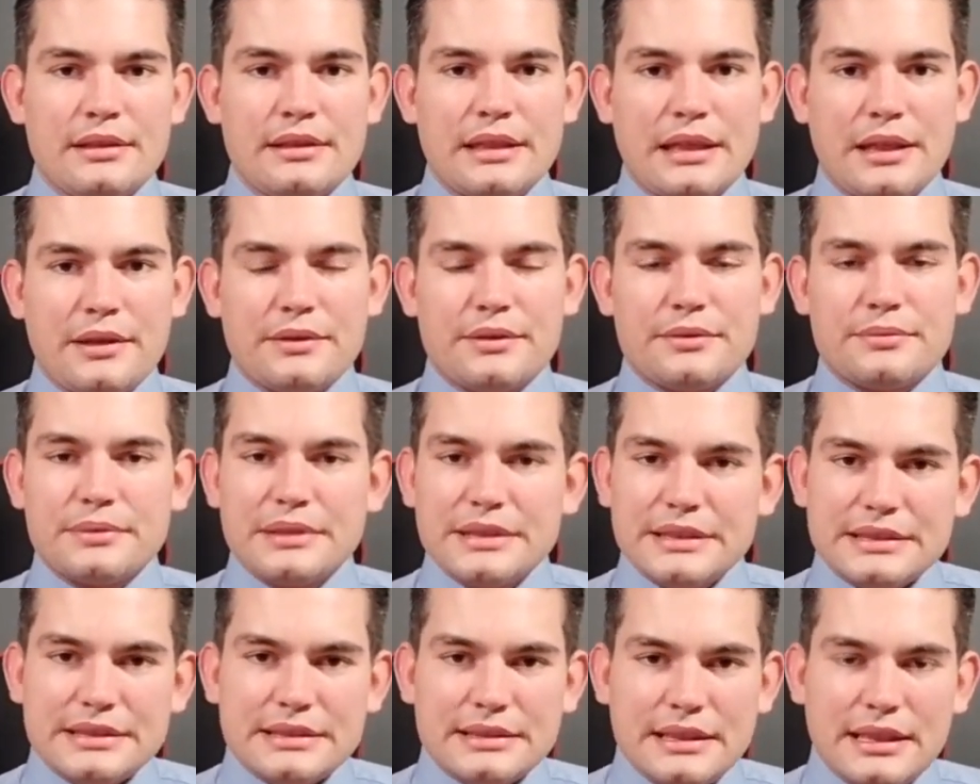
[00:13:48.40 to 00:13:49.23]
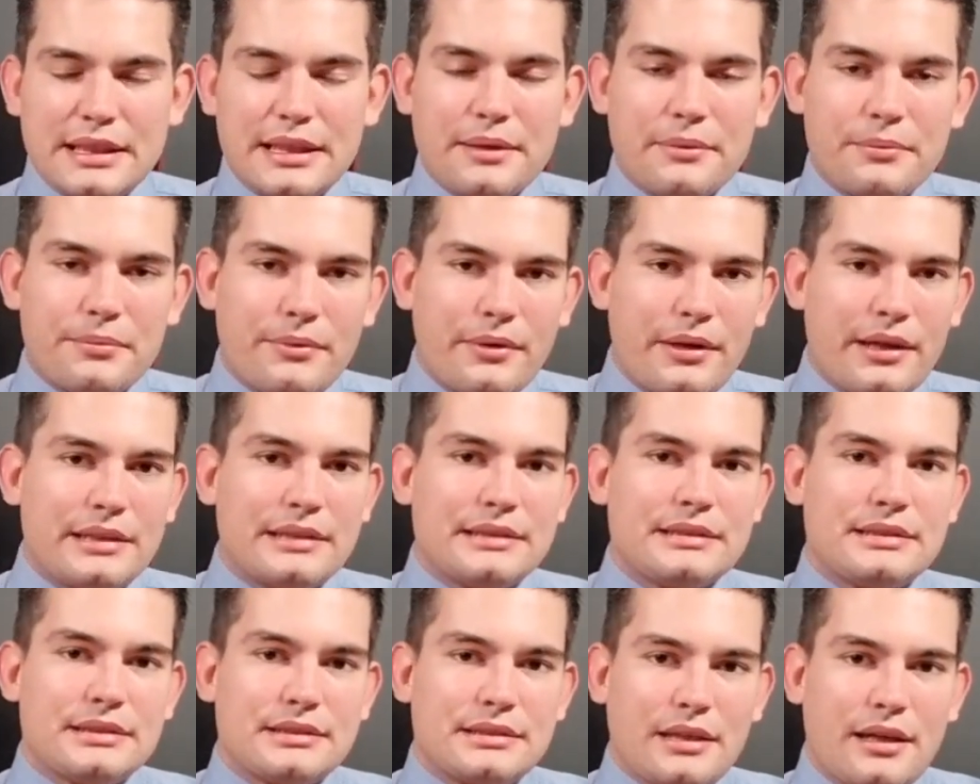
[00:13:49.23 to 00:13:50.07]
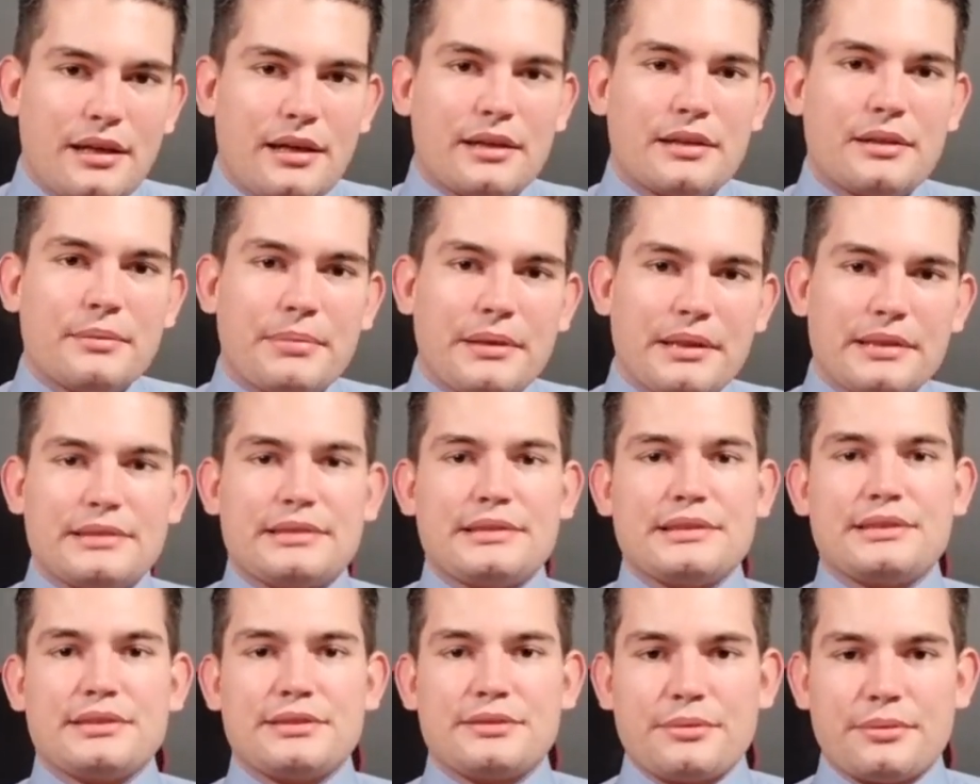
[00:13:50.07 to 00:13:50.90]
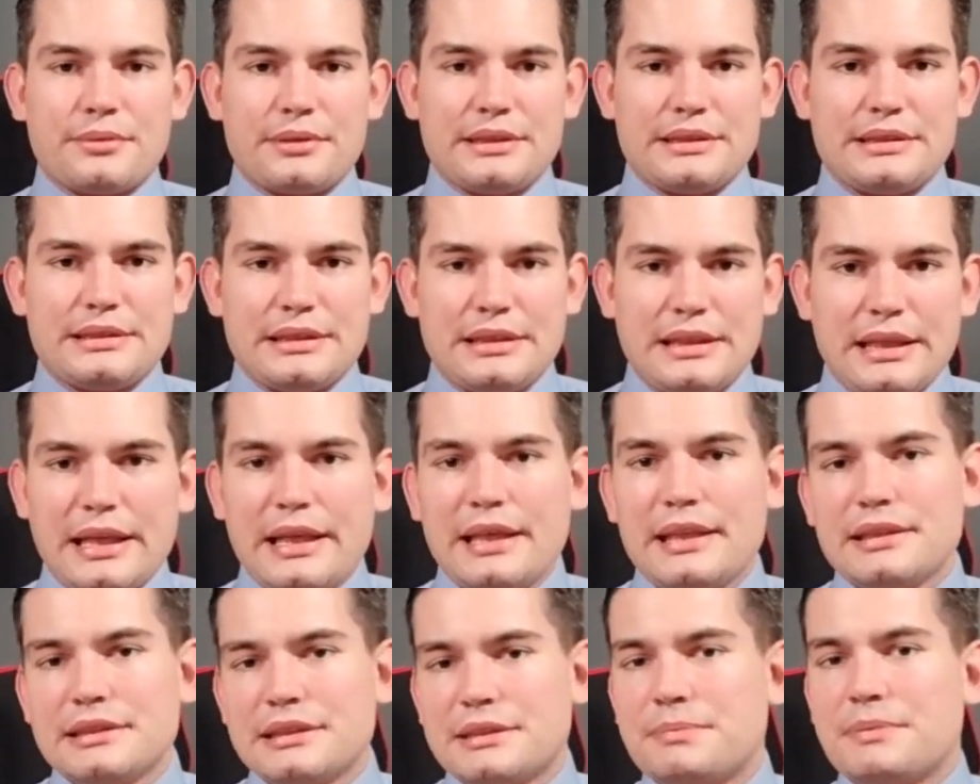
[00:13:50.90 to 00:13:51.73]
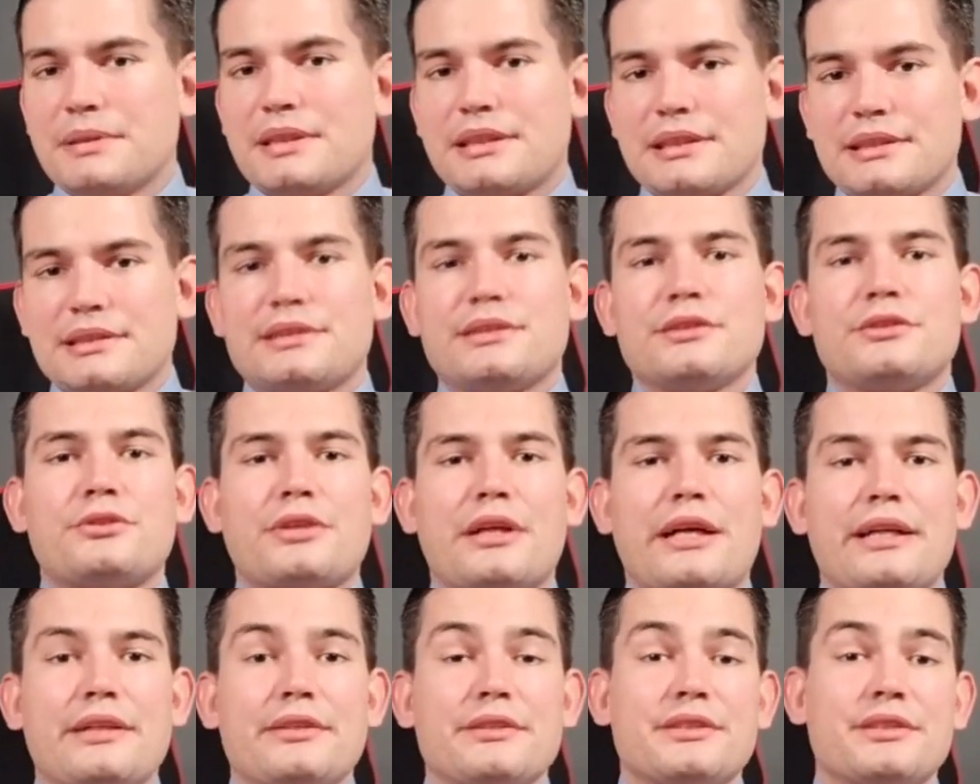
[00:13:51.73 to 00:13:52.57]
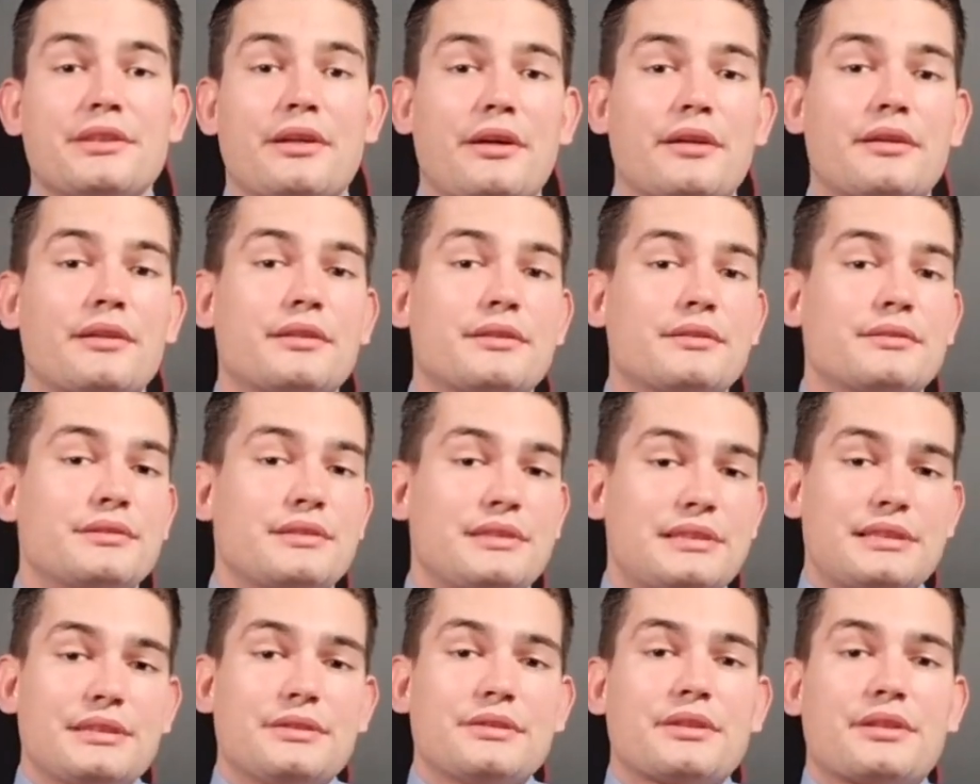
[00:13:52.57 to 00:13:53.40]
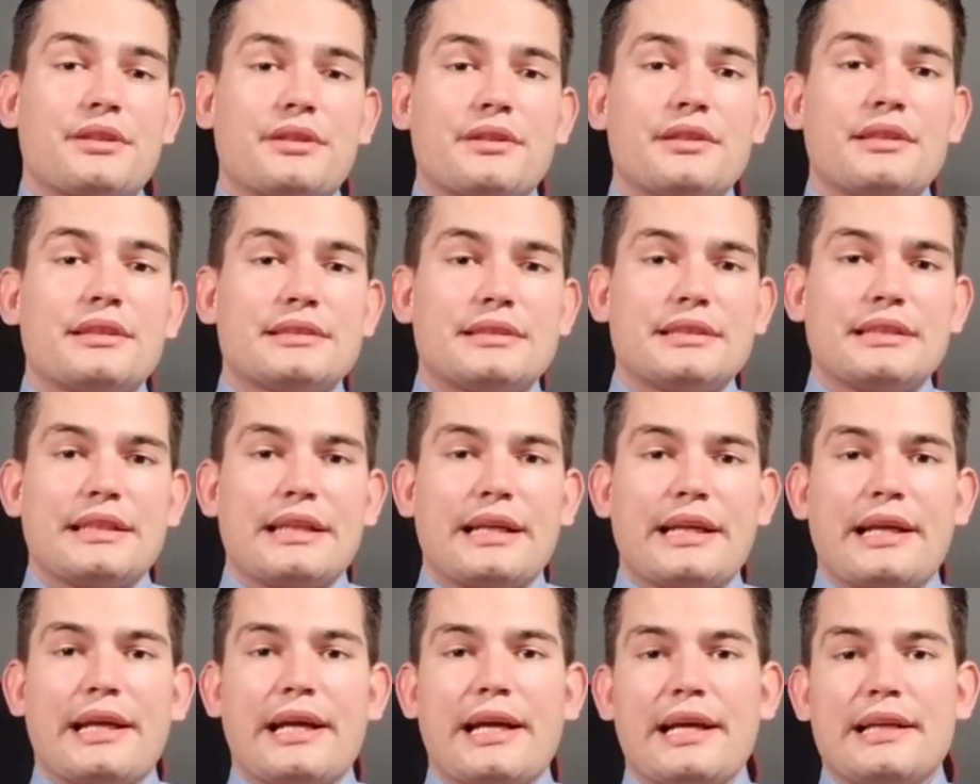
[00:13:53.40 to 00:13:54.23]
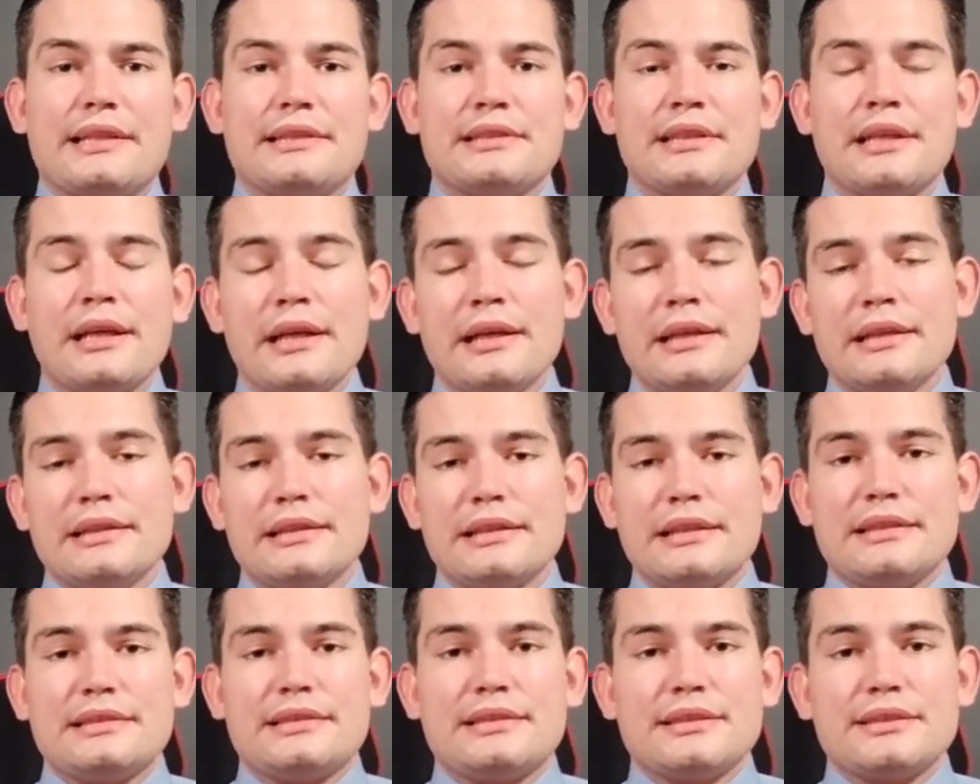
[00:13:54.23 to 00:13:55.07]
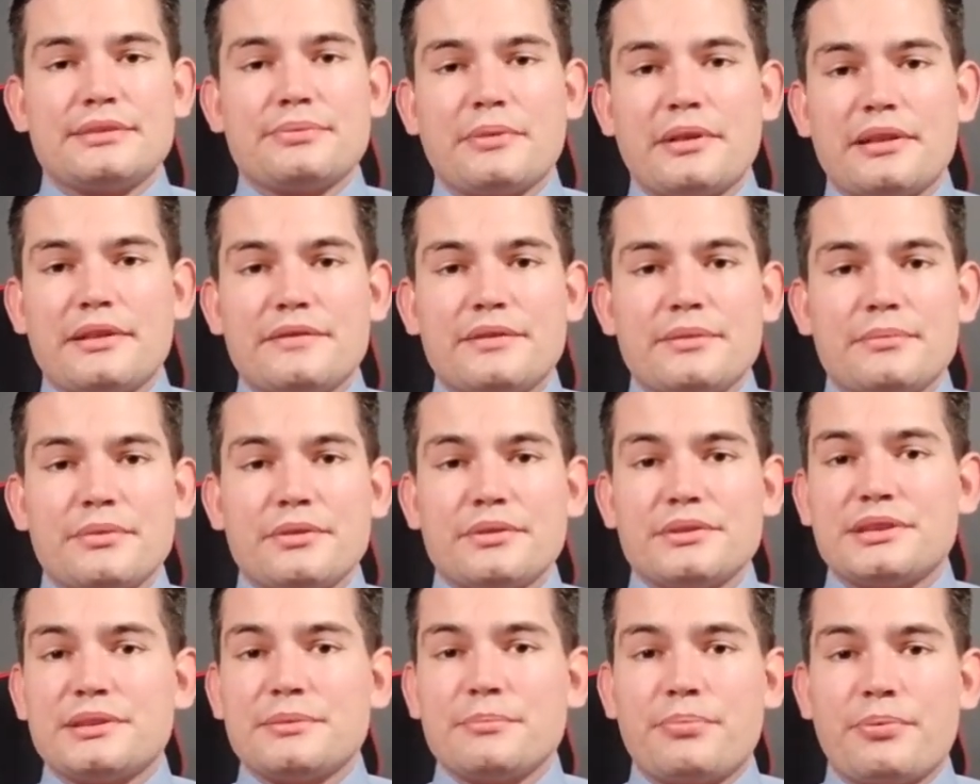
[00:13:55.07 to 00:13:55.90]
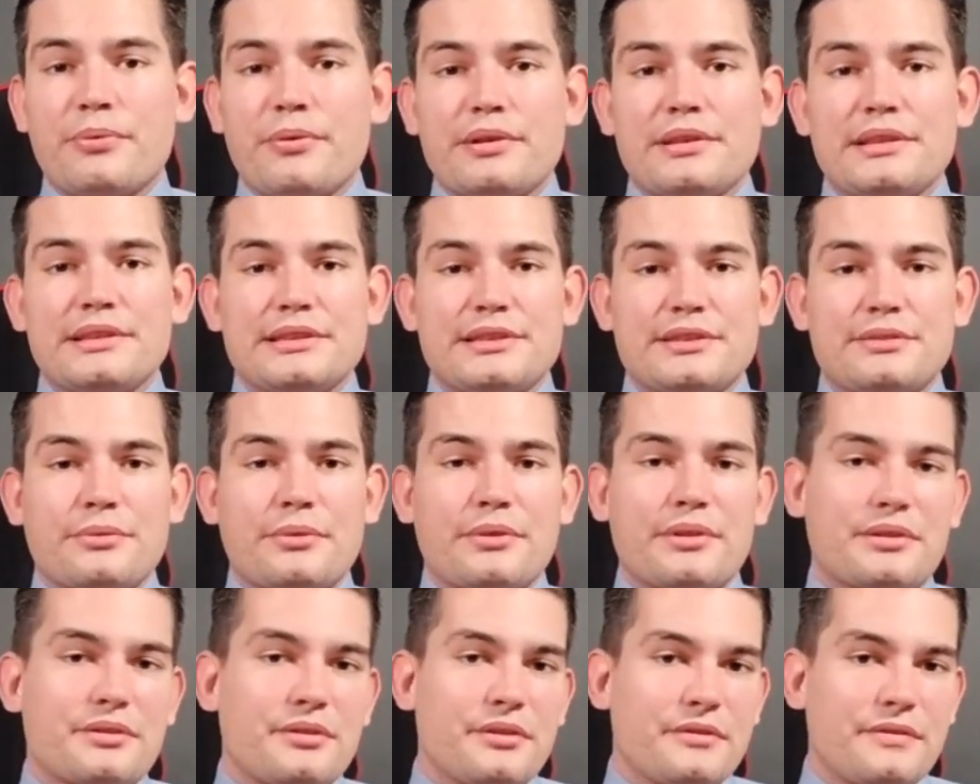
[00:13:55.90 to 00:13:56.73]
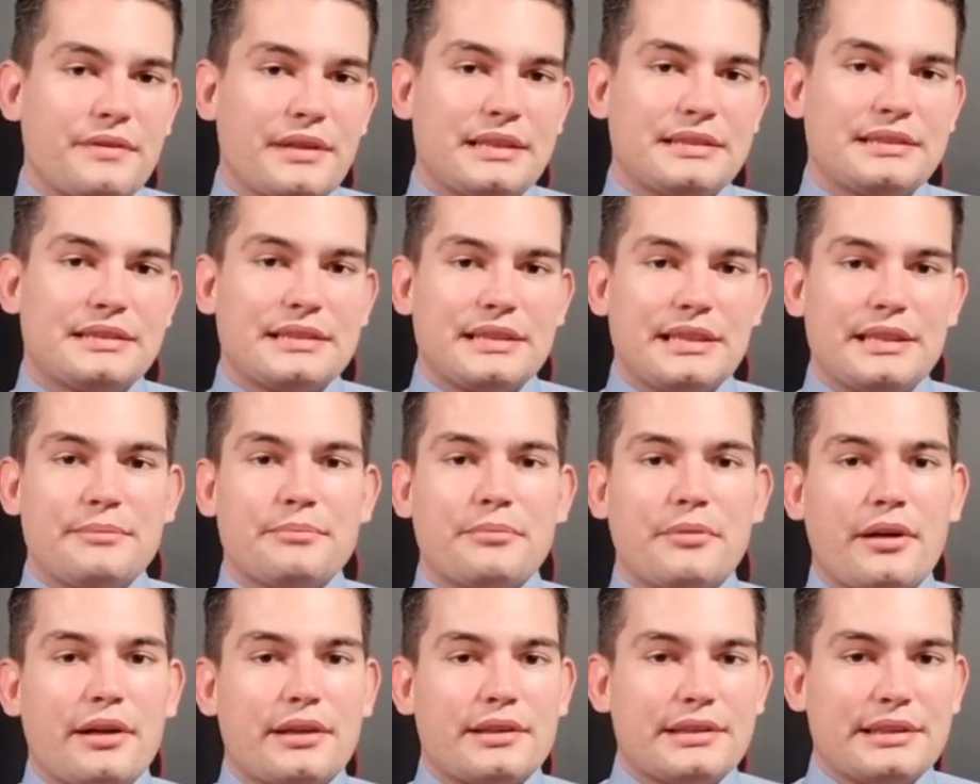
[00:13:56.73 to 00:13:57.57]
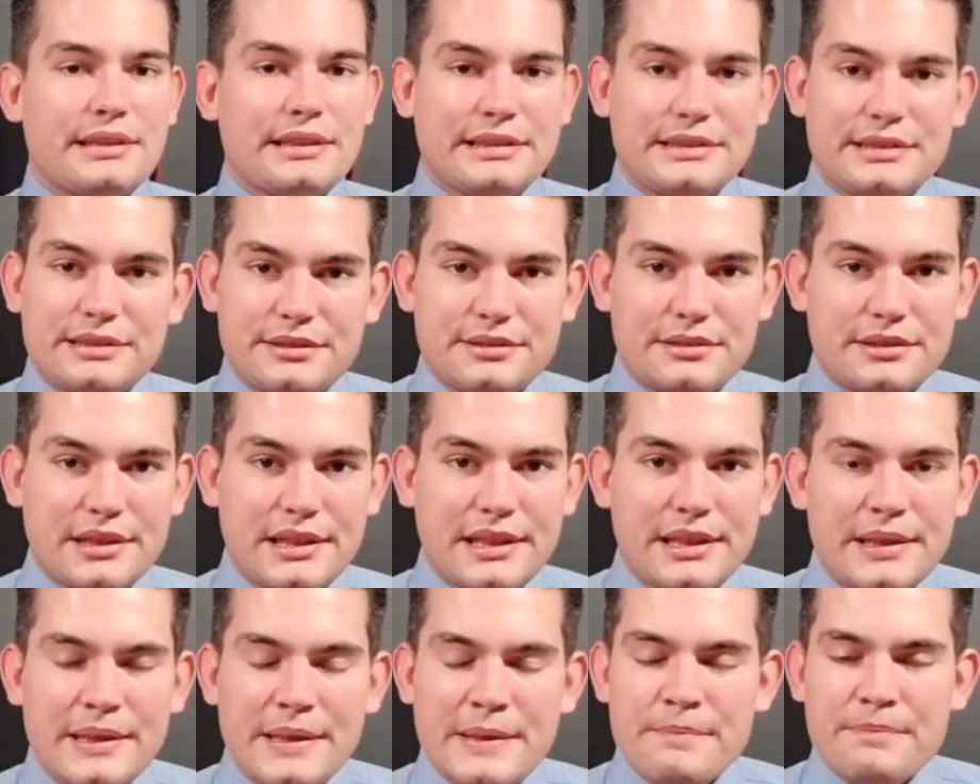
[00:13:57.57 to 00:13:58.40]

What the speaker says: Now, the reason that I wanted to talk about this story today is because the trials are still occurring today, and this is one of the most important historical events in modern history.